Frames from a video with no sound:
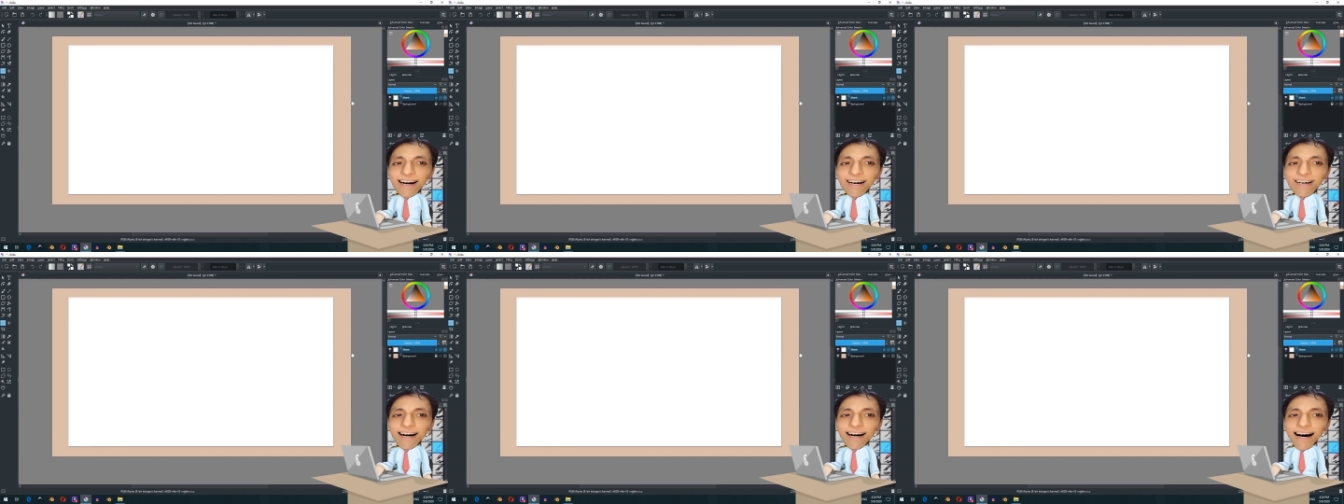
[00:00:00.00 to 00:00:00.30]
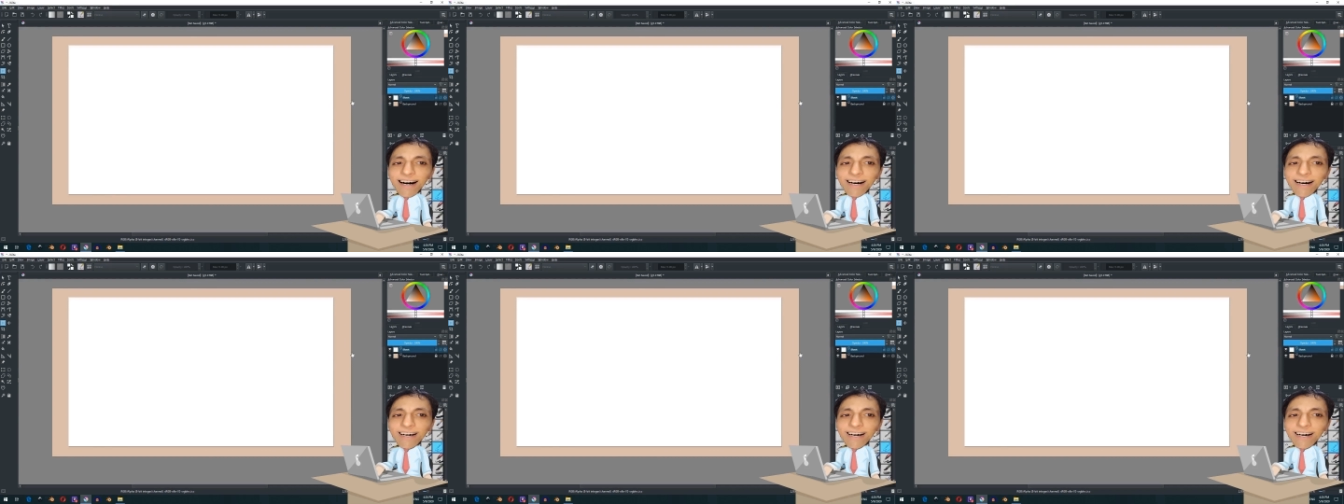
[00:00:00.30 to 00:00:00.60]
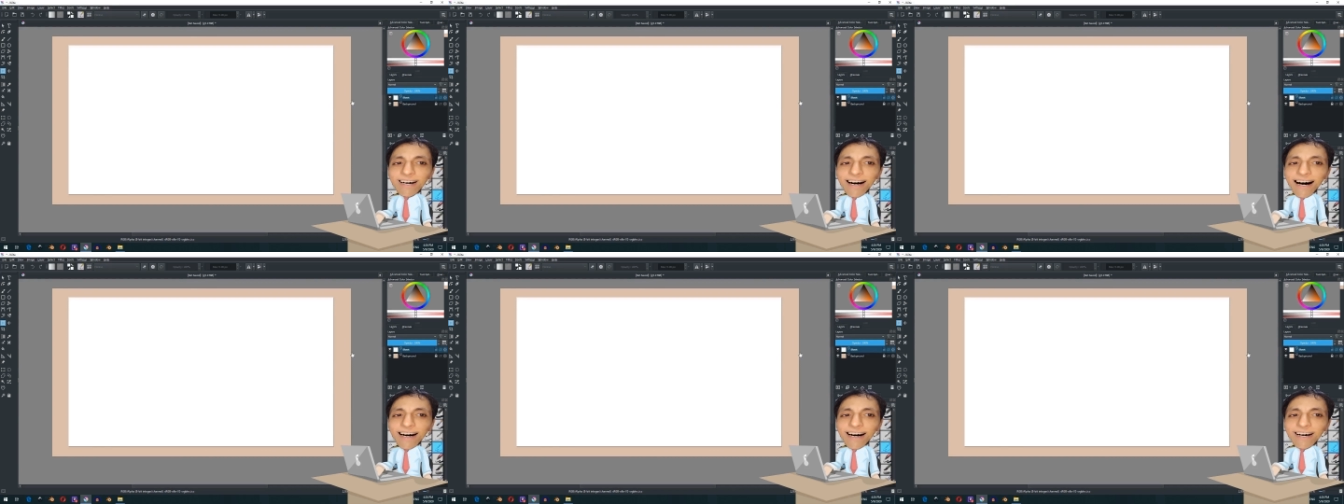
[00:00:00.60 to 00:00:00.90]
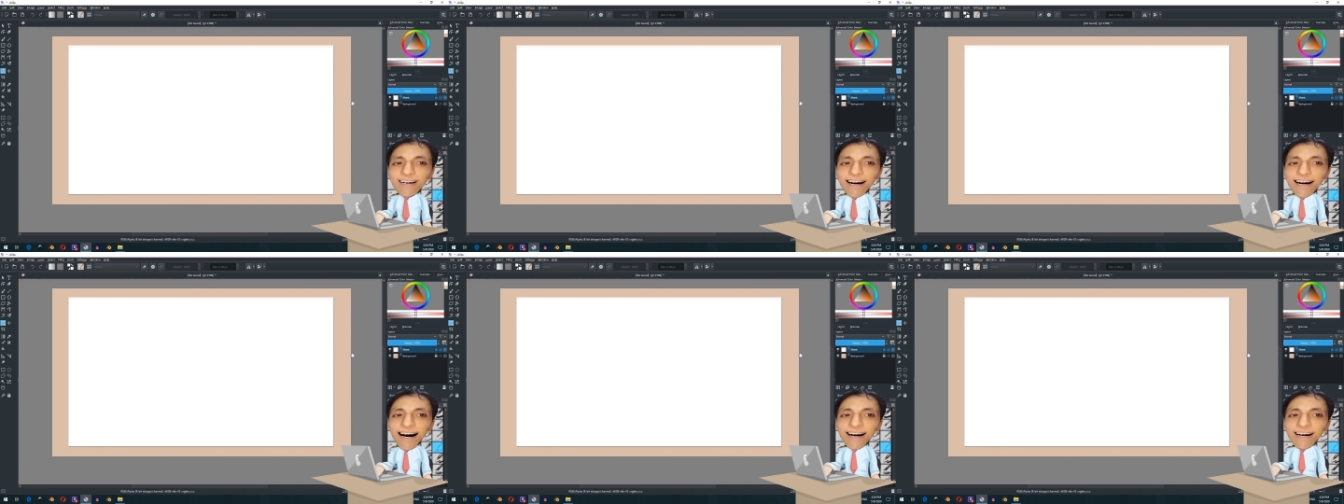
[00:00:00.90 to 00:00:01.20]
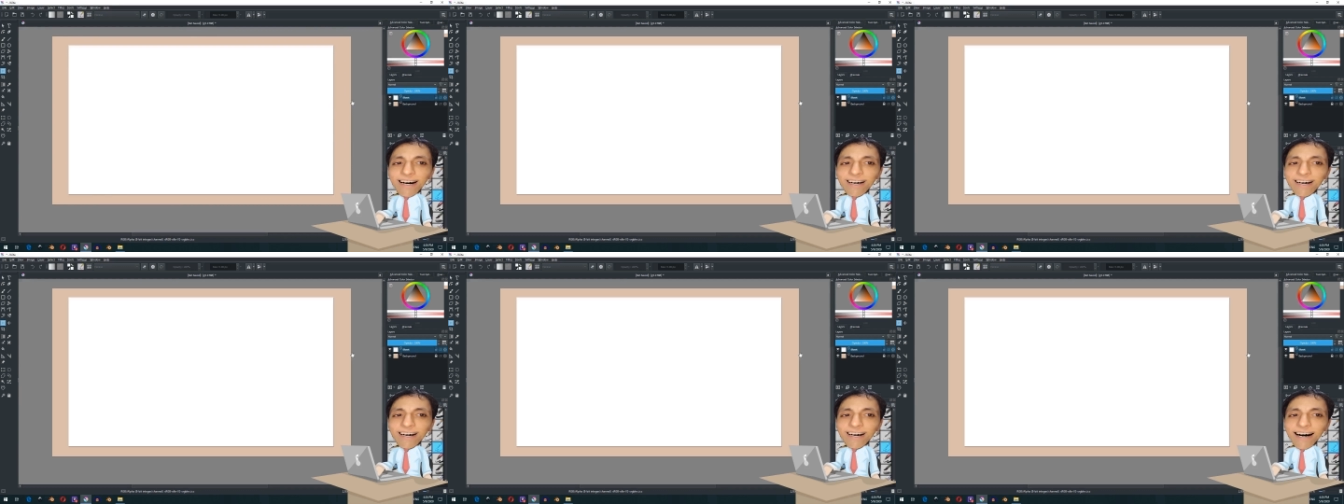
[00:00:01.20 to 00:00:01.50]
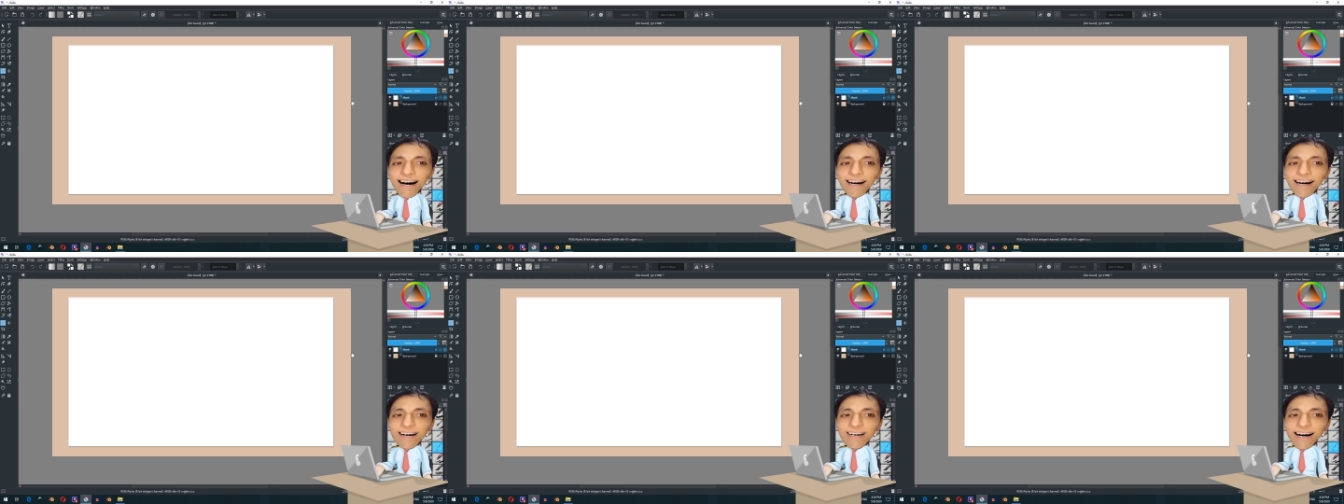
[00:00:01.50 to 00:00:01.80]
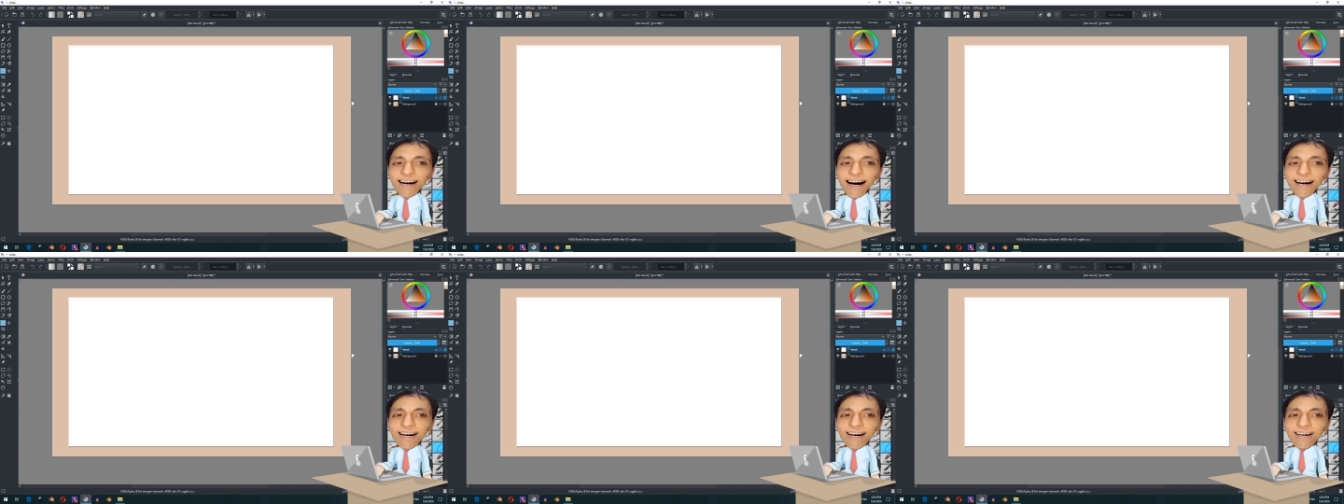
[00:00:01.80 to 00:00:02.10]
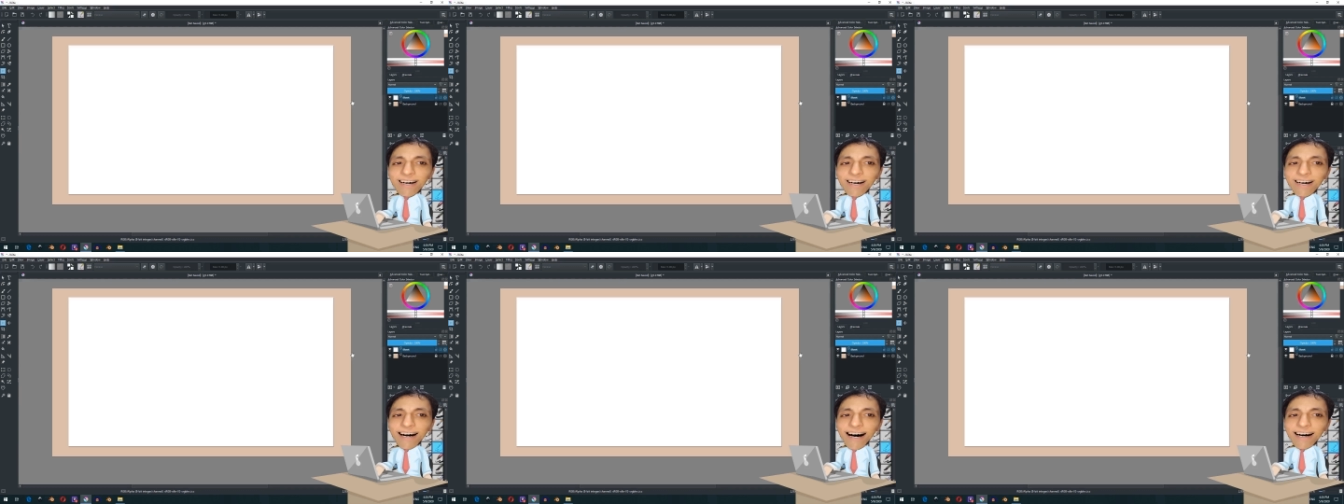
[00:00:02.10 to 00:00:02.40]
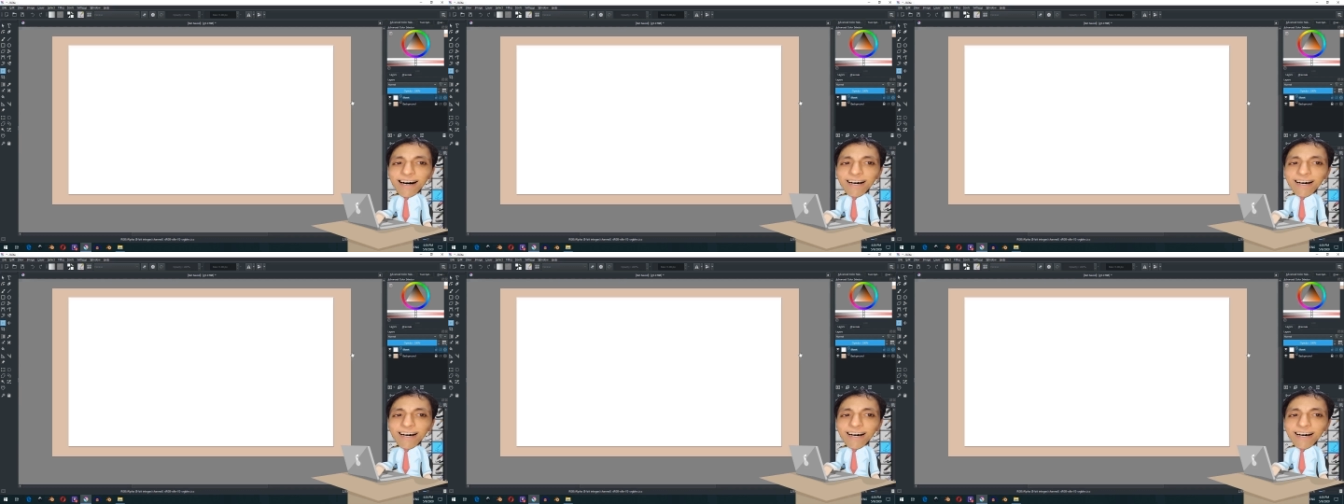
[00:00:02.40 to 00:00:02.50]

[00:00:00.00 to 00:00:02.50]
The steps are simple anyway, so I wouldn't